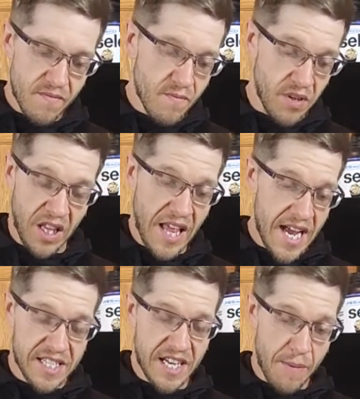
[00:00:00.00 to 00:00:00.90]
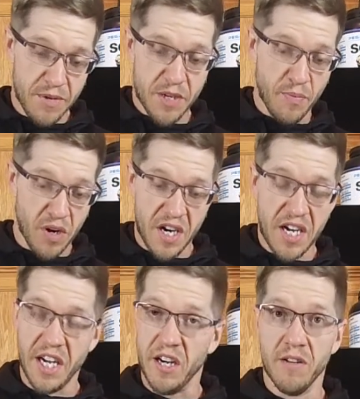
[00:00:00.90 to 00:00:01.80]
But the last step is to put it
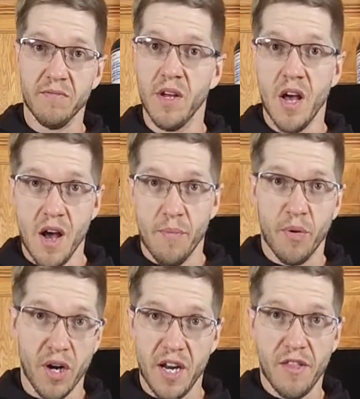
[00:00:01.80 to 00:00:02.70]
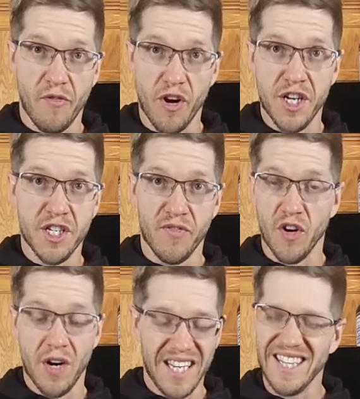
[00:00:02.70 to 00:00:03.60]
in here, put it in the fridge
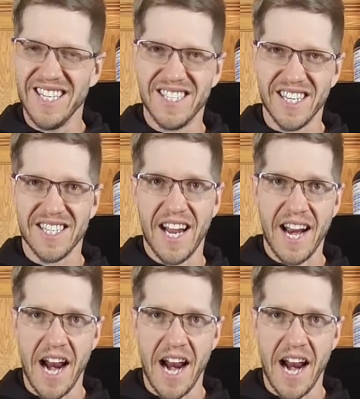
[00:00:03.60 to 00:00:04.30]
for at least 6 to 8